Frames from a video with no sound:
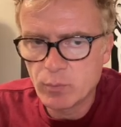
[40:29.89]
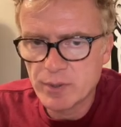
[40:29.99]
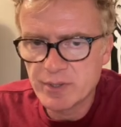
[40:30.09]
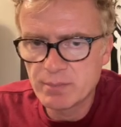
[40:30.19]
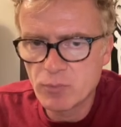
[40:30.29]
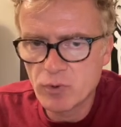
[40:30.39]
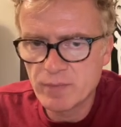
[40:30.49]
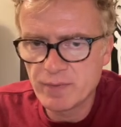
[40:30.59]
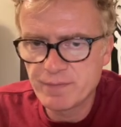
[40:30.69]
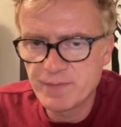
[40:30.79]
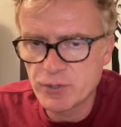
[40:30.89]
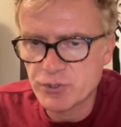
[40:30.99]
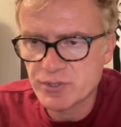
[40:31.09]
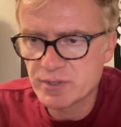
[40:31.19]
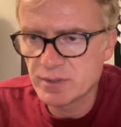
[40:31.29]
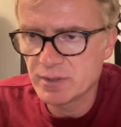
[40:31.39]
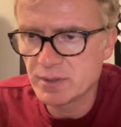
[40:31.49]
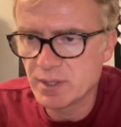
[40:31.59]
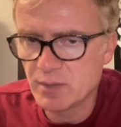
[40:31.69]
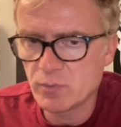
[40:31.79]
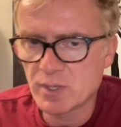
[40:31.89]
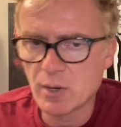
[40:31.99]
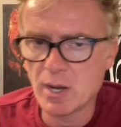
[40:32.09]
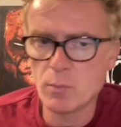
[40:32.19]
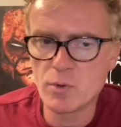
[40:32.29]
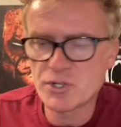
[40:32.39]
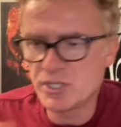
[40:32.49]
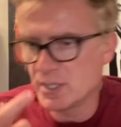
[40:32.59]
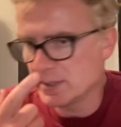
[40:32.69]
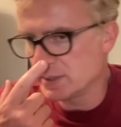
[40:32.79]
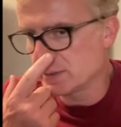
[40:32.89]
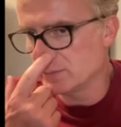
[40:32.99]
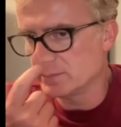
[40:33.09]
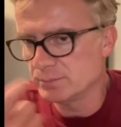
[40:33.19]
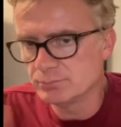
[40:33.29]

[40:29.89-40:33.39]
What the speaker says: wanted a more of a finished line work. I wish he got like a,